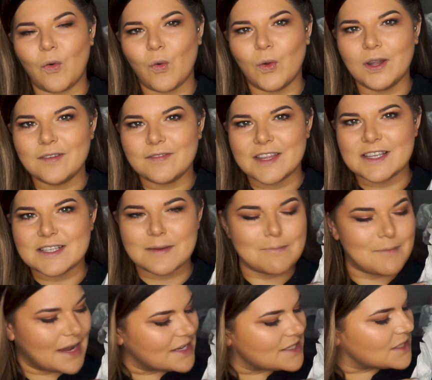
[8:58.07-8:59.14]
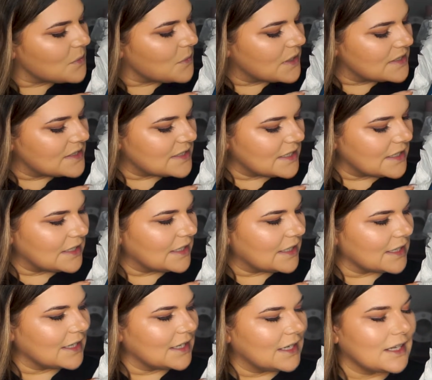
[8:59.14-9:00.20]
all of these amazing ones in
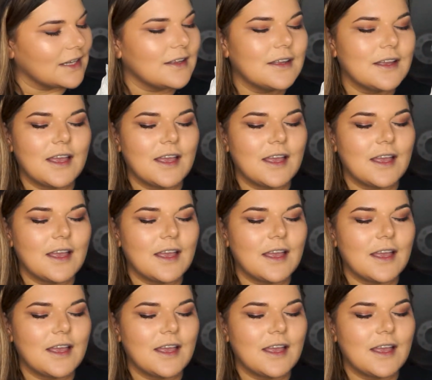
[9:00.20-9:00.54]
here.